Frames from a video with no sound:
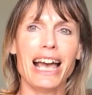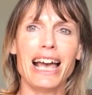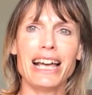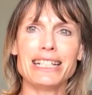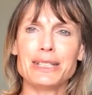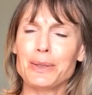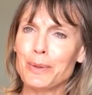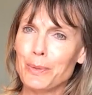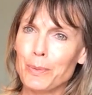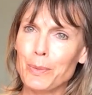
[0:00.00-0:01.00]
And
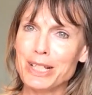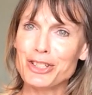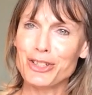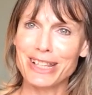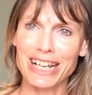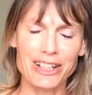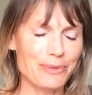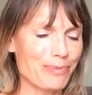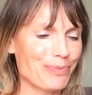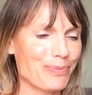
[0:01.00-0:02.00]
once you're there,